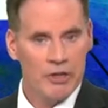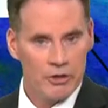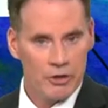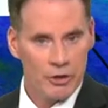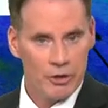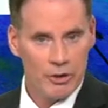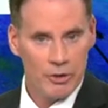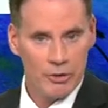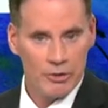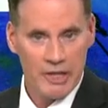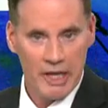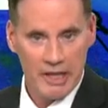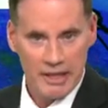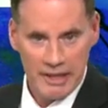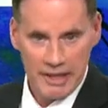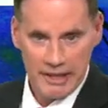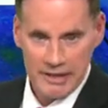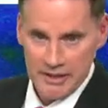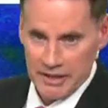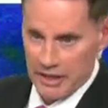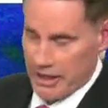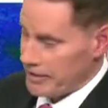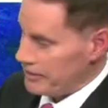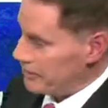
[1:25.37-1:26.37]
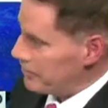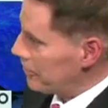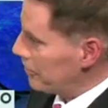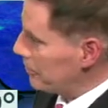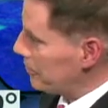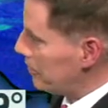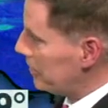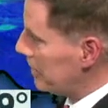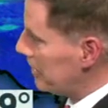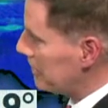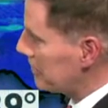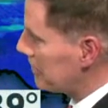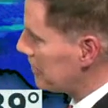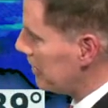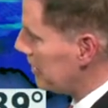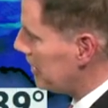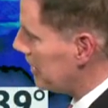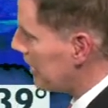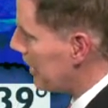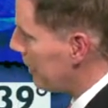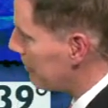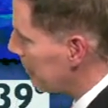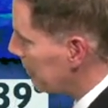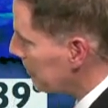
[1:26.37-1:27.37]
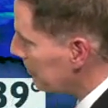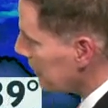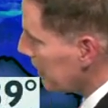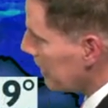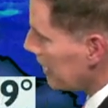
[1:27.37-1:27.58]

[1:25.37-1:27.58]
turn those headlights on so that we can see you coming.